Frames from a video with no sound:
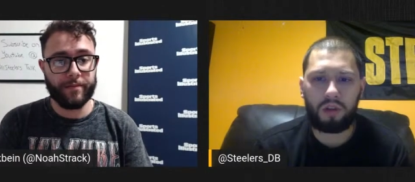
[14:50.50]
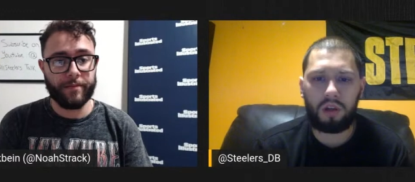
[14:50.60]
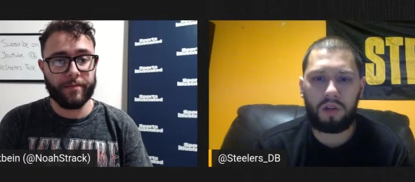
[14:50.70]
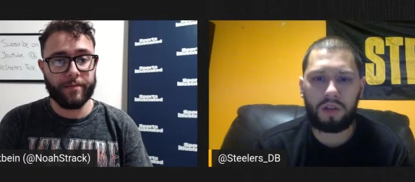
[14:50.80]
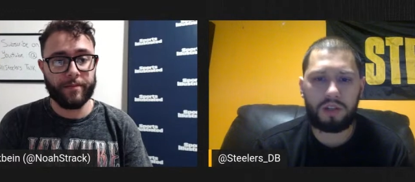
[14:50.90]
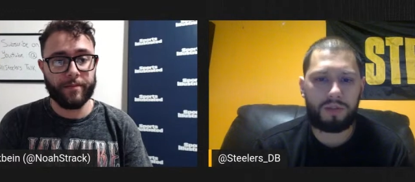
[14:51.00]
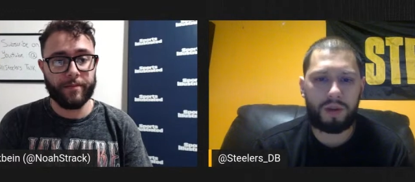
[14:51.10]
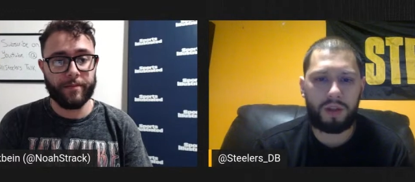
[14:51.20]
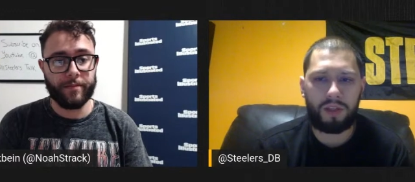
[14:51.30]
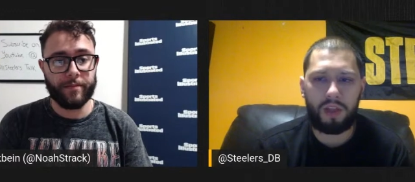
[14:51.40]
Speaker 1: um, that's just
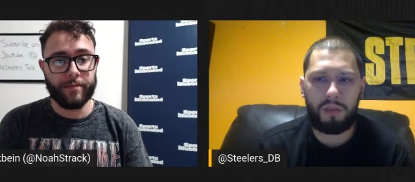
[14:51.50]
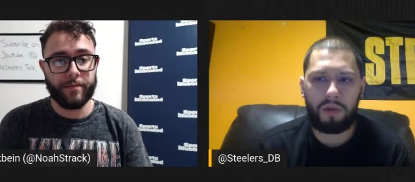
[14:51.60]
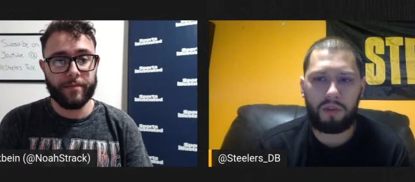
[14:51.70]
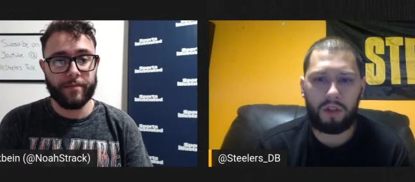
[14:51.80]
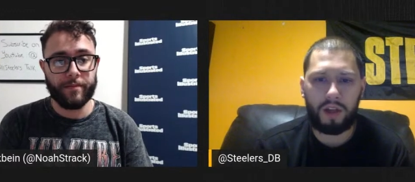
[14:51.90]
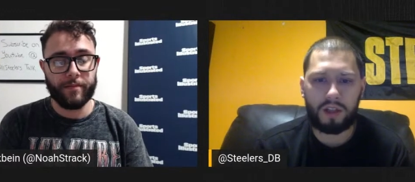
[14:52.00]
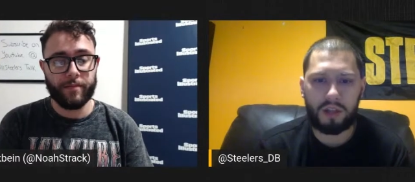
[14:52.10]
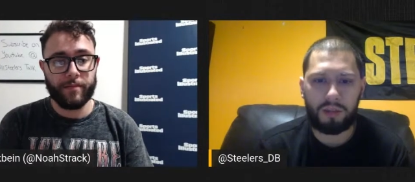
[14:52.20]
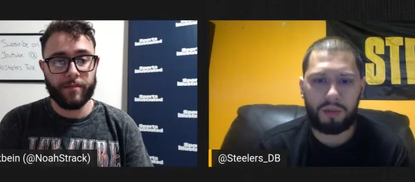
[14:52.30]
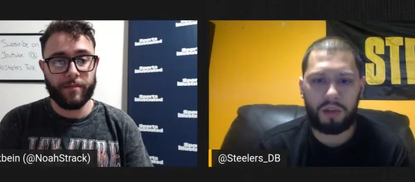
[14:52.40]
been a theme over the
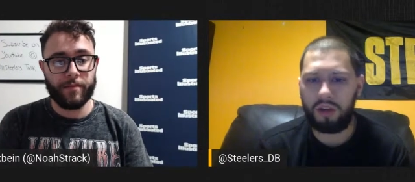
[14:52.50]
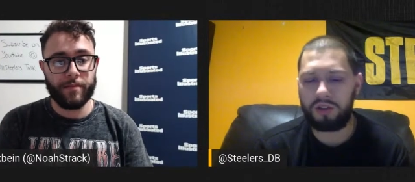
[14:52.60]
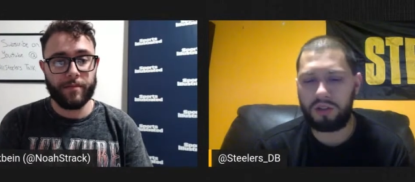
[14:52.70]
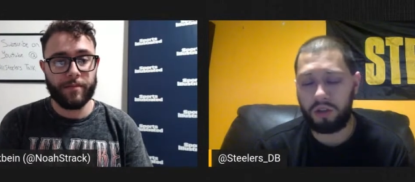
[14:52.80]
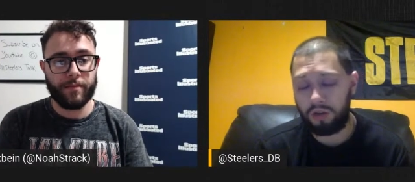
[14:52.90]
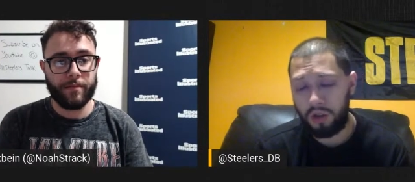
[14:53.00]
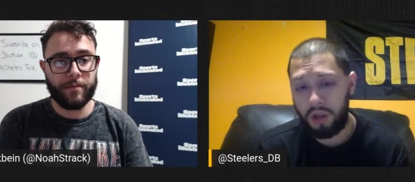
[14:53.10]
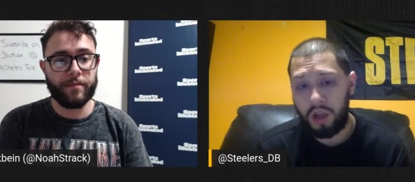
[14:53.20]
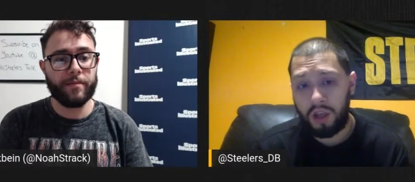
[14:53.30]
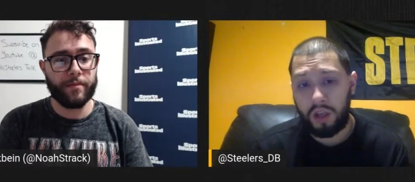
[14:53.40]
last couple years. So,
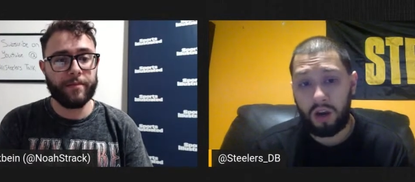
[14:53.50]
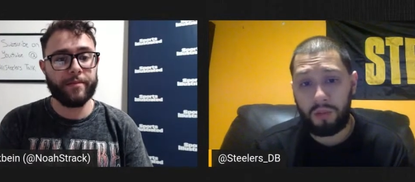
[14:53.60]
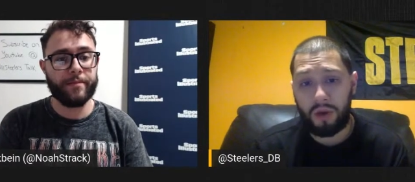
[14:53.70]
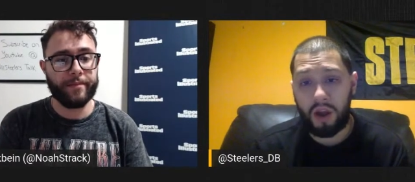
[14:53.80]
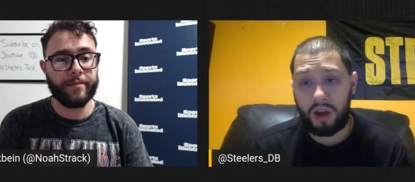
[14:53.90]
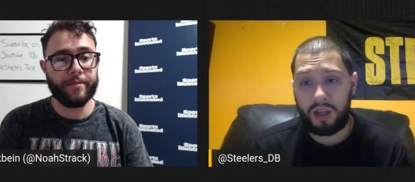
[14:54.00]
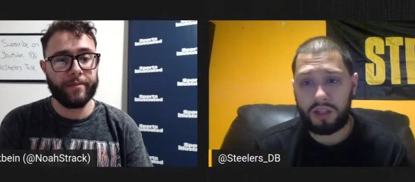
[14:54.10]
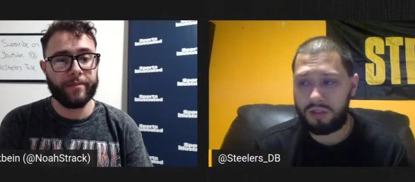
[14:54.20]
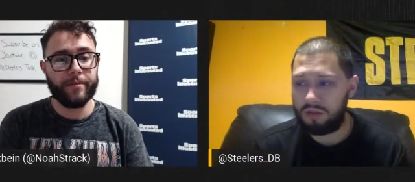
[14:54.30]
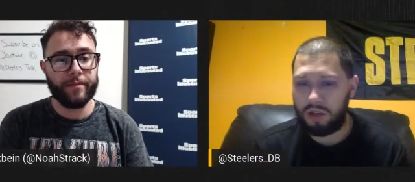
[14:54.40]
you know, Brown,
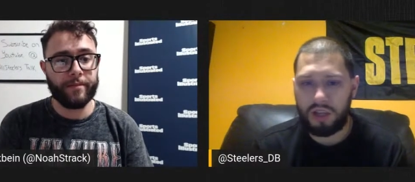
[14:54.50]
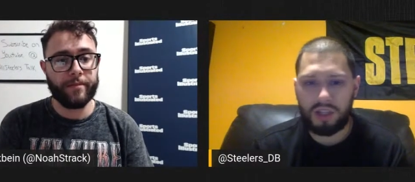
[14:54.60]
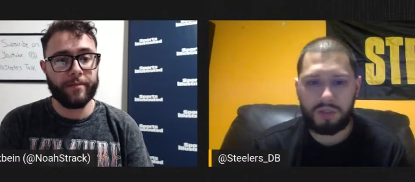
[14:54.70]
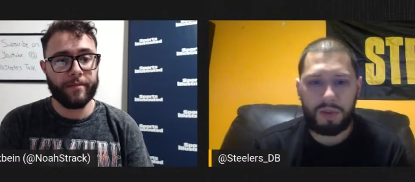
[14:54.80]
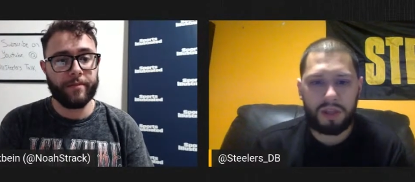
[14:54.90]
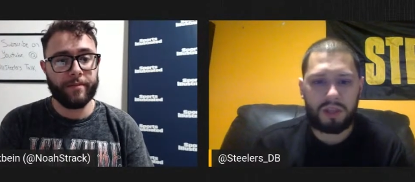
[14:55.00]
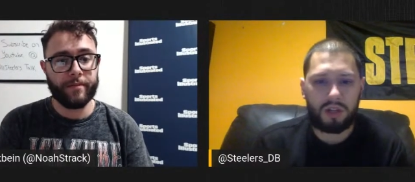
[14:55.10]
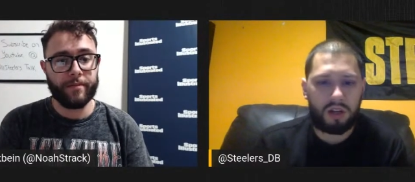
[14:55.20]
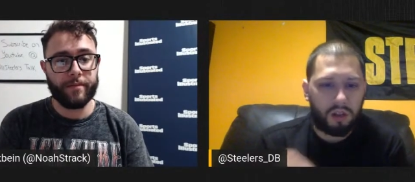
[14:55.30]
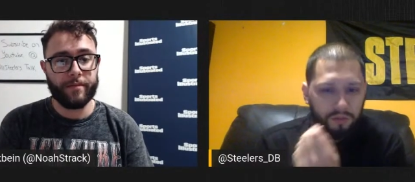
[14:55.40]
he's he's a
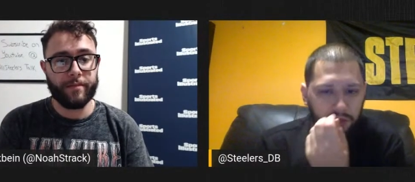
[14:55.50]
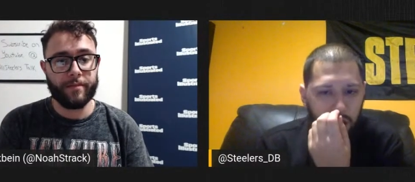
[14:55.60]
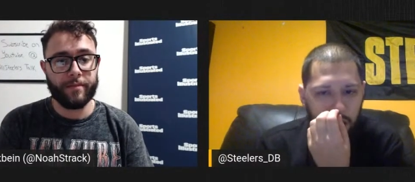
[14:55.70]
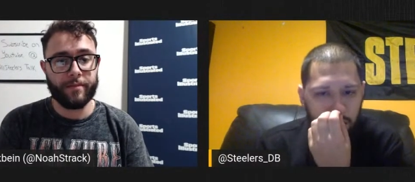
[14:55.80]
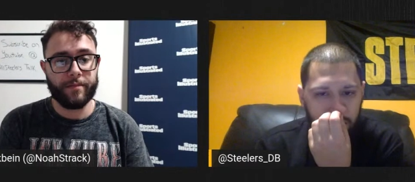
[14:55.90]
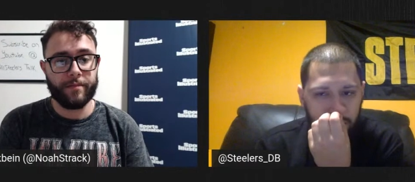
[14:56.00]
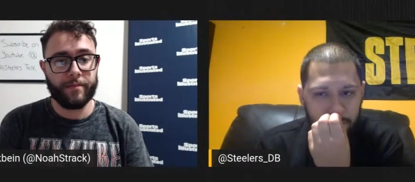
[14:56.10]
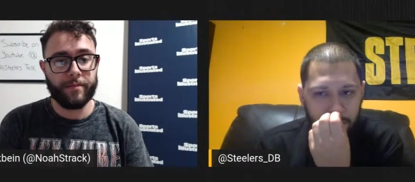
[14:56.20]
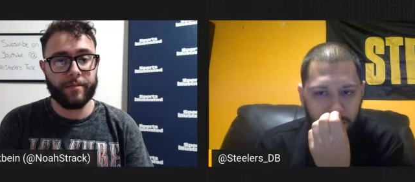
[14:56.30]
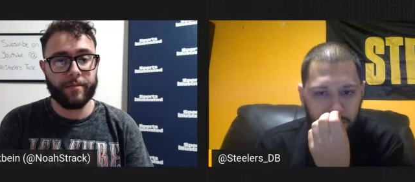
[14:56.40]
speedster. He can fly and get
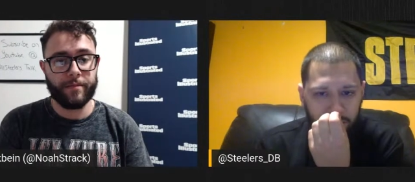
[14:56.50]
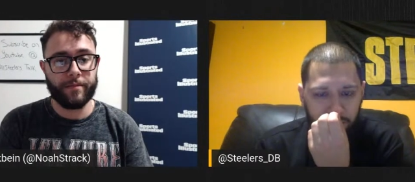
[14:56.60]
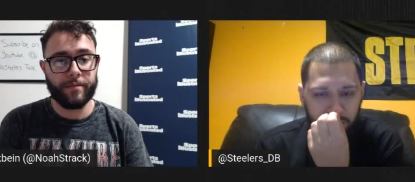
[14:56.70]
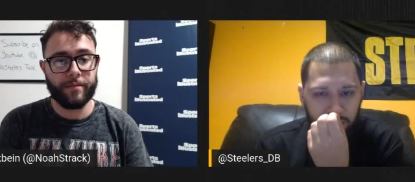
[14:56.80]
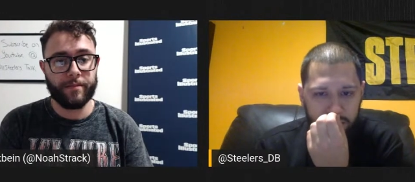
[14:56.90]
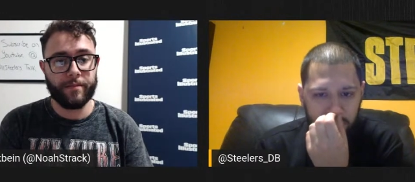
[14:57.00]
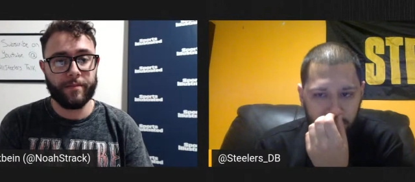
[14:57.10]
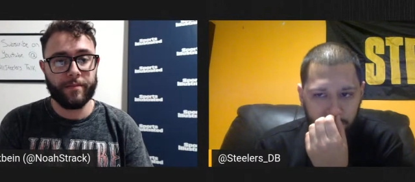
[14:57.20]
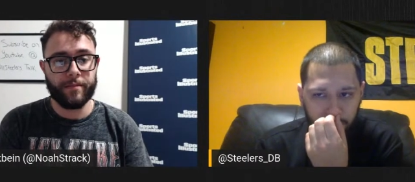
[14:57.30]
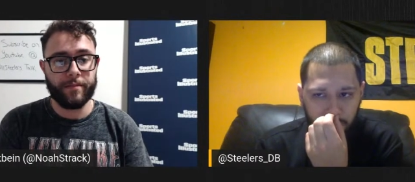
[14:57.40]
up and down the field. He's
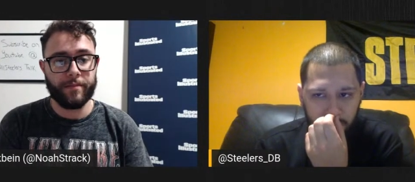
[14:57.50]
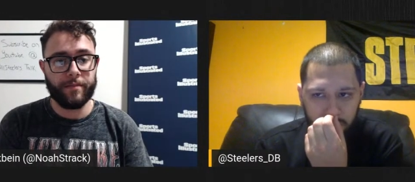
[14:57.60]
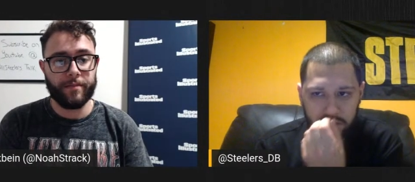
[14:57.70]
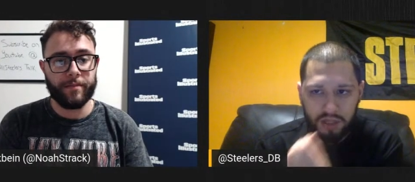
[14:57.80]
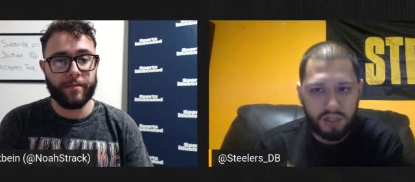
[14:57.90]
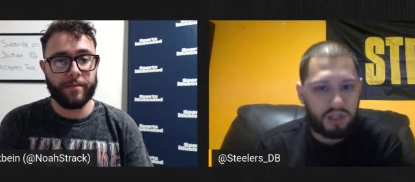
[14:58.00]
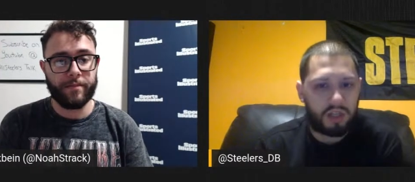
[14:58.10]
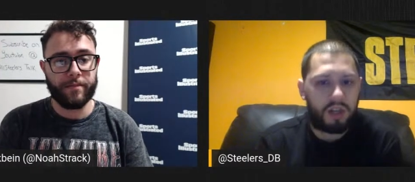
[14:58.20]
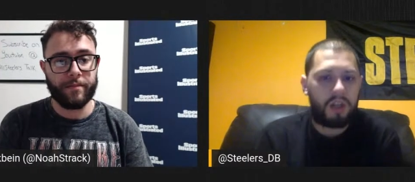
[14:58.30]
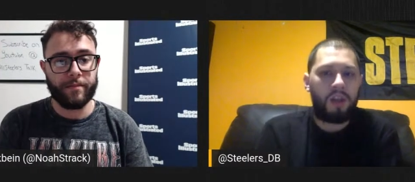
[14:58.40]
having a pretty good
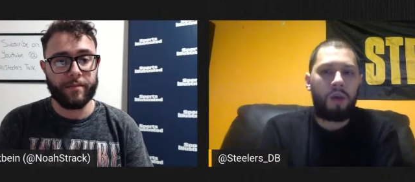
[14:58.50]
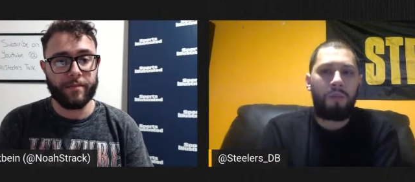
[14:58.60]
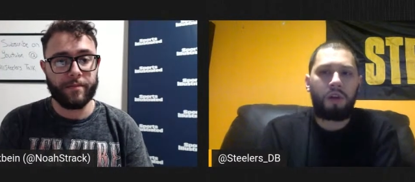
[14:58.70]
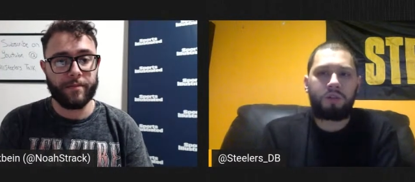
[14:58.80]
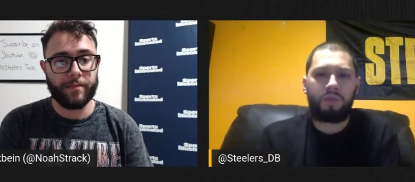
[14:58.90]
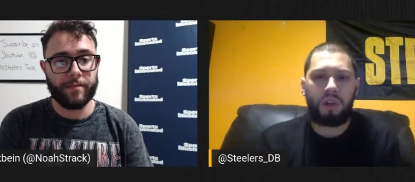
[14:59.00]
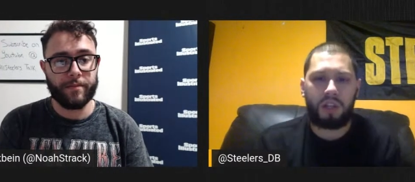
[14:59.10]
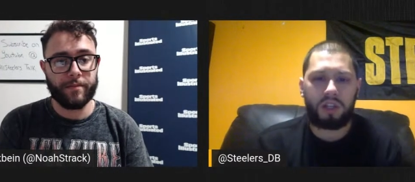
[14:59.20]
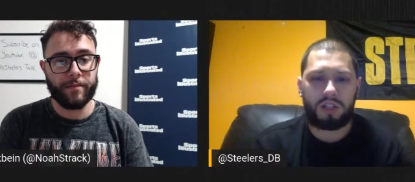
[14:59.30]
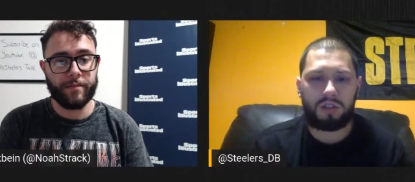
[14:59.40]
season. Baltimore
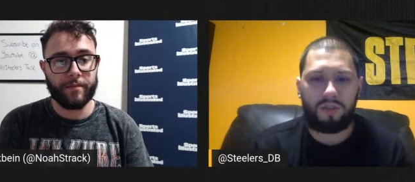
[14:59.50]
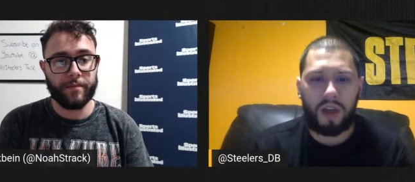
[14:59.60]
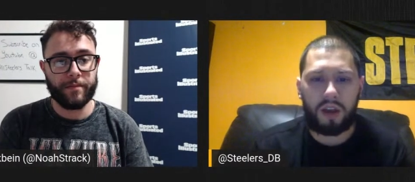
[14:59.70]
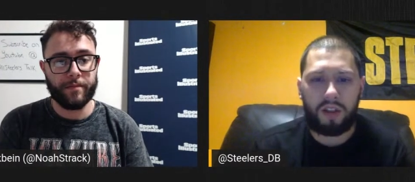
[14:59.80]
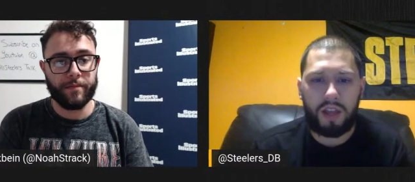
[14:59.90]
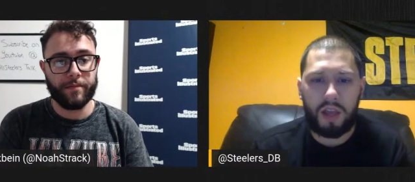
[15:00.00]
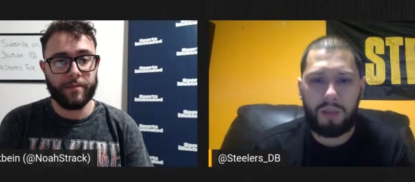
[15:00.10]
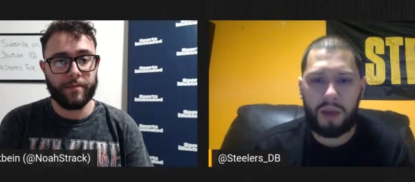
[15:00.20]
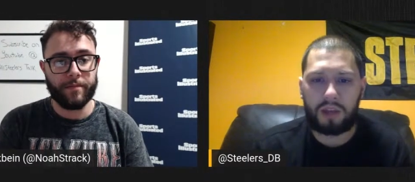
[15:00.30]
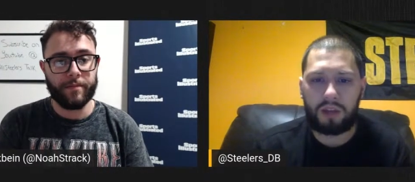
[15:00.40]
did just finally
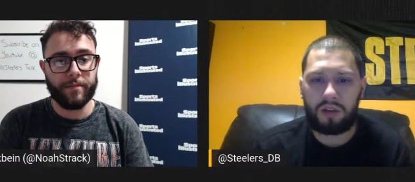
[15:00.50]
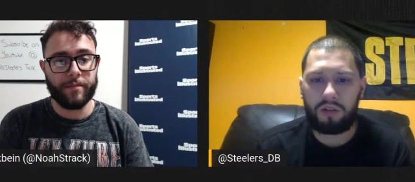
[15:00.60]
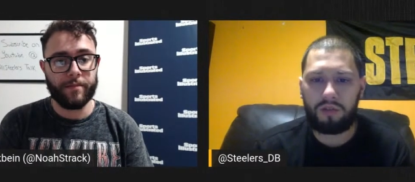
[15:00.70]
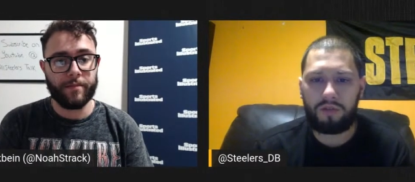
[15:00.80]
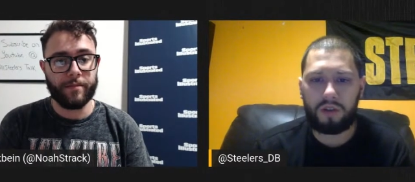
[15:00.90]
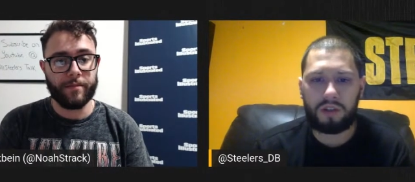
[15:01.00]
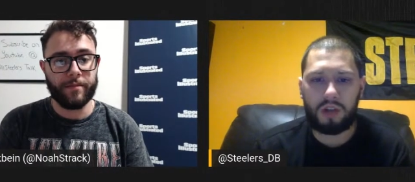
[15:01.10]
get back their first